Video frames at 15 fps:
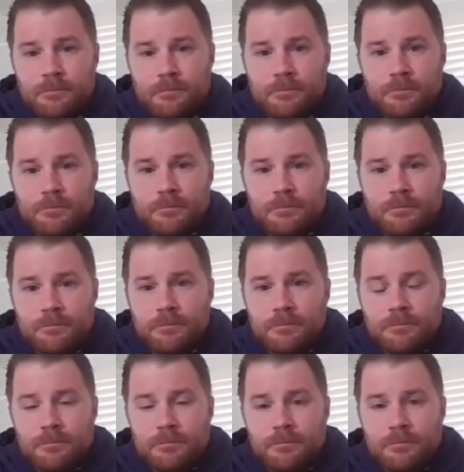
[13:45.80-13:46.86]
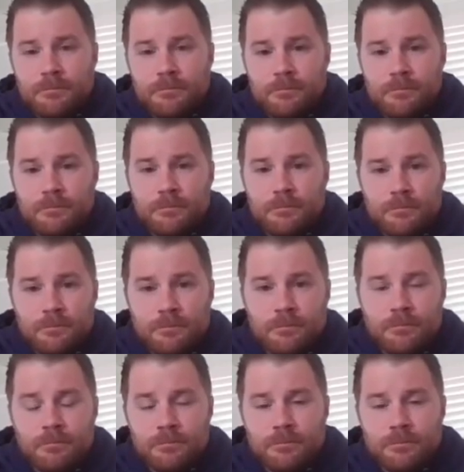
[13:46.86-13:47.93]

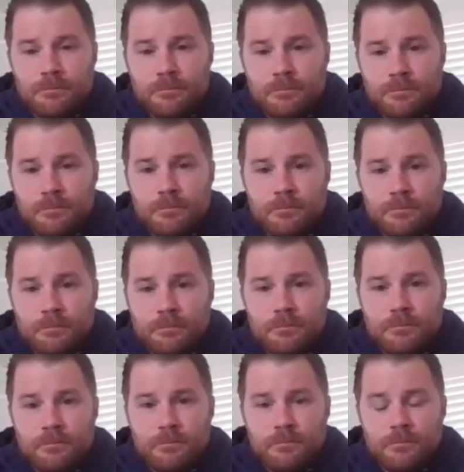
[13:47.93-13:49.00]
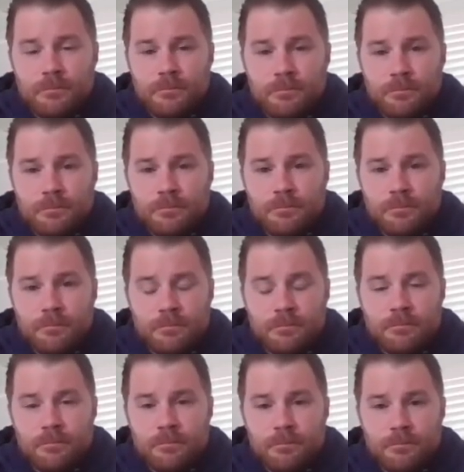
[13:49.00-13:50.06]

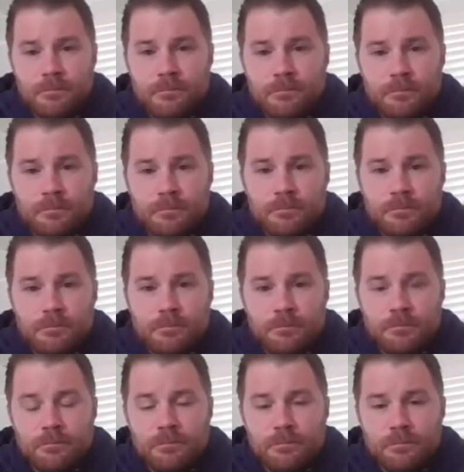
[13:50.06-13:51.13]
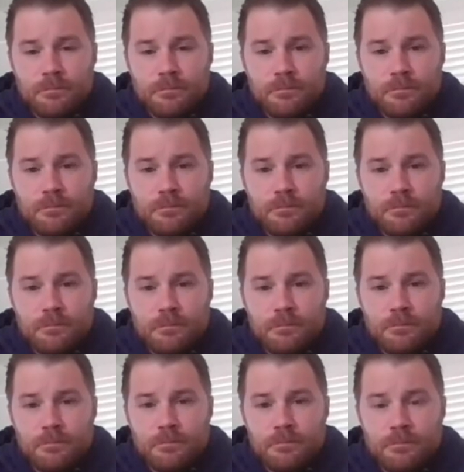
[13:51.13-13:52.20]

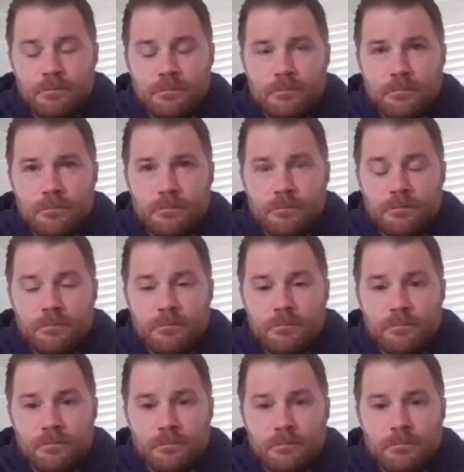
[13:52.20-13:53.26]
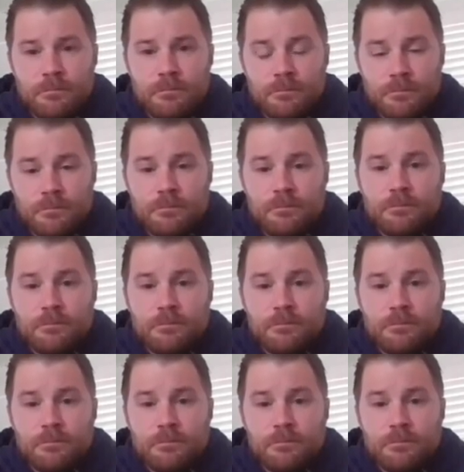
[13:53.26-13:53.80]
The person shown says nothing.